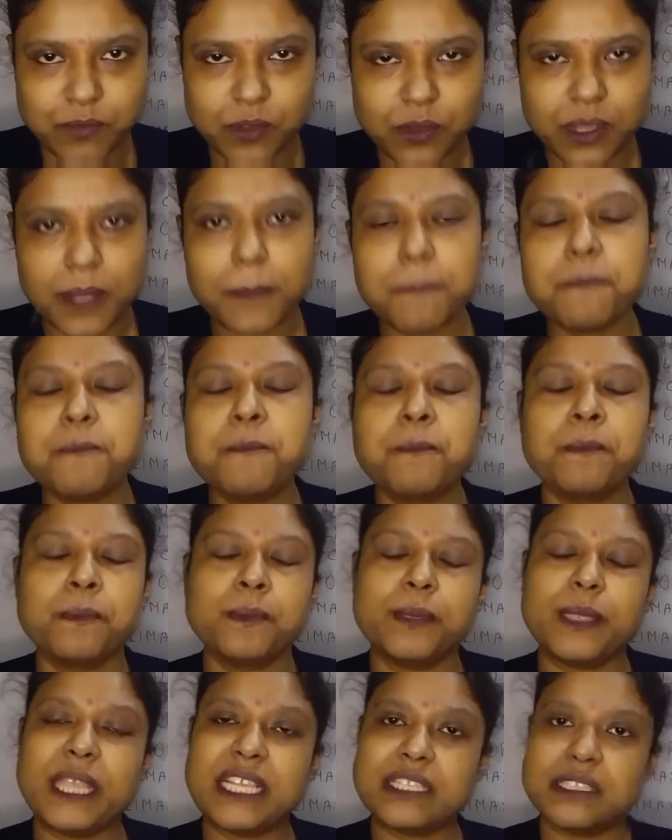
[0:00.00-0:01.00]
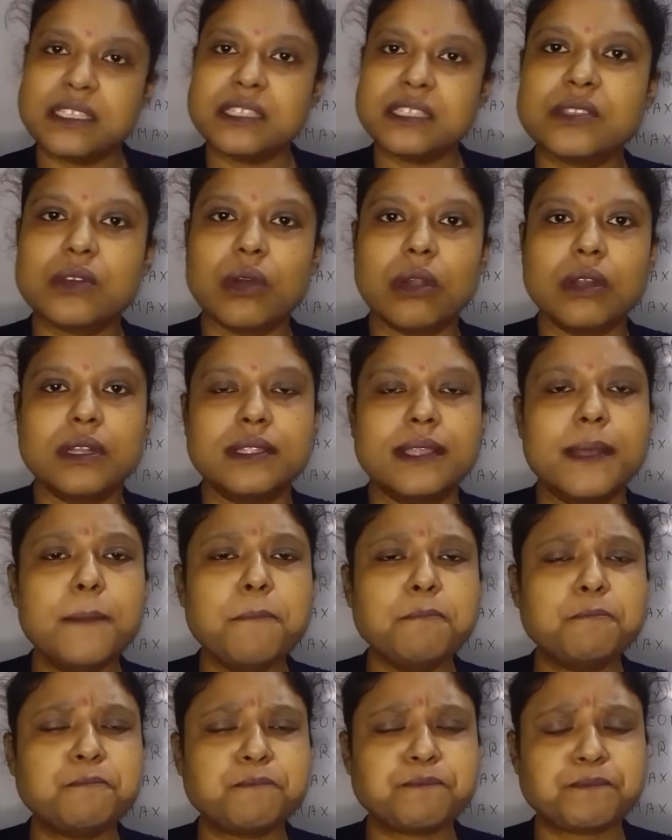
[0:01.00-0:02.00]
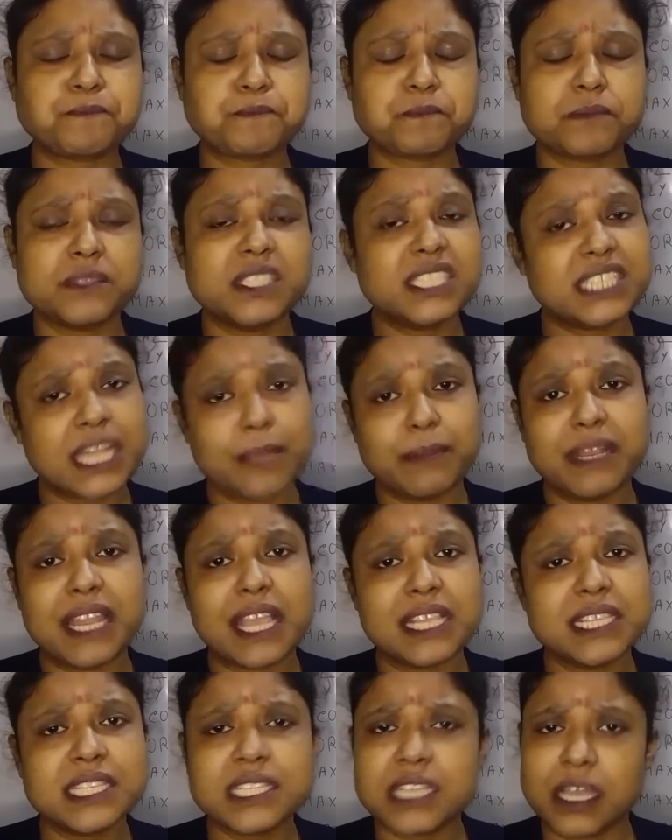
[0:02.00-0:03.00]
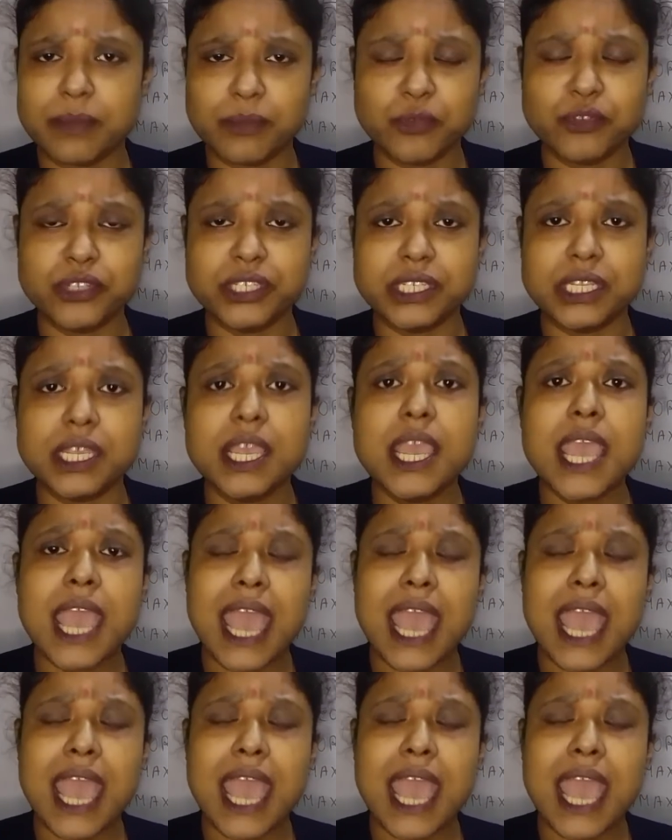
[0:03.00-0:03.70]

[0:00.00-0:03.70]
Okay, this called the stabilized community,